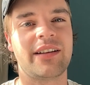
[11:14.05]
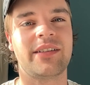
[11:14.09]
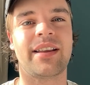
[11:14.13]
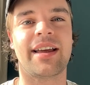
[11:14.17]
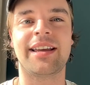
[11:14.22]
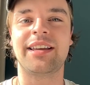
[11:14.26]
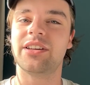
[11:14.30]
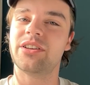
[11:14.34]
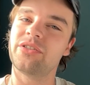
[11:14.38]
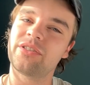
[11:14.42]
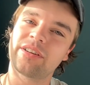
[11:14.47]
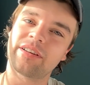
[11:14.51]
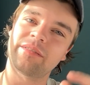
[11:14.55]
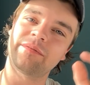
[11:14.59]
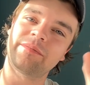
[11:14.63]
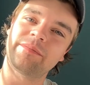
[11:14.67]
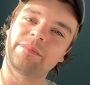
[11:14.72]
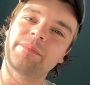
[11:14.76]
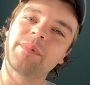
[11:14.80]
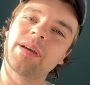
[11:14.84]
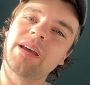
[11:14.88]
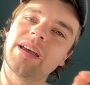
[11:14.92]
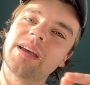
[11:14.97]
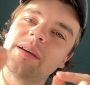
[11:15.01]
and like you can
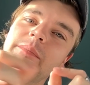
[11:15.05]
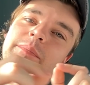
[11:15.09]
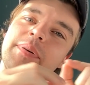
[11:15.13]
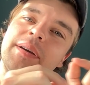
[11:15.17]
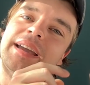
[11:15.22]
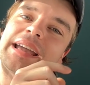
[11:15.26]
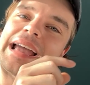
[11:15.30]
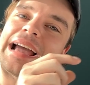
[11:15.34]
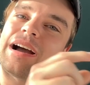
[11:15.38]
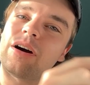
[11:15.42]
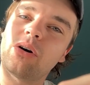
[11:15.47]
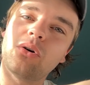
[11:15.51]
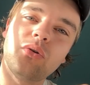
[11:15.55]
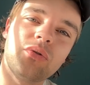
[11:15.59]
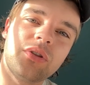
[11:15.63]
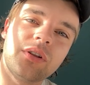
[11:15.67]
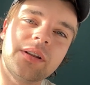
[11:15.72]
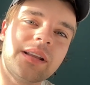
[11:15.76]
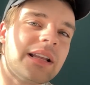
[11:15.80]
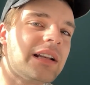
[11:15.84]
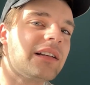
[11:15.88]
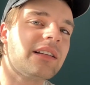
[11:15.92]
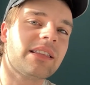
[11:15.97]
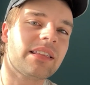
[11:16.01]
pick out all
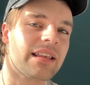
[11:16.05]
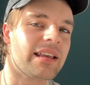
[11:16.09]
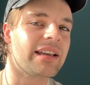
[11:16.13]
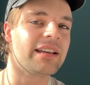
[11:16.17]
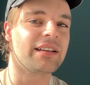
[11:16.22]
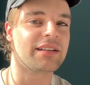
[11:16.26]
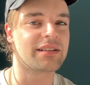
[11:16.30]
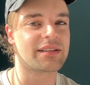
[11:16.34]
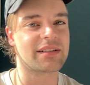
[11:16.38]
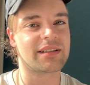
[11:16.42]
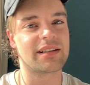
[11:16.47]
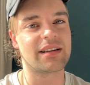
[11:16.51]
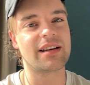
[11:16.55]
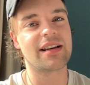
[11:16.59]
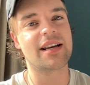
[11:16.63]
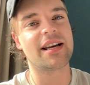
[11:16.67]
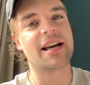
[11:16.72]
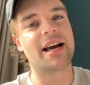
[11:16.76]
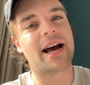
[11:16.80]
the little things.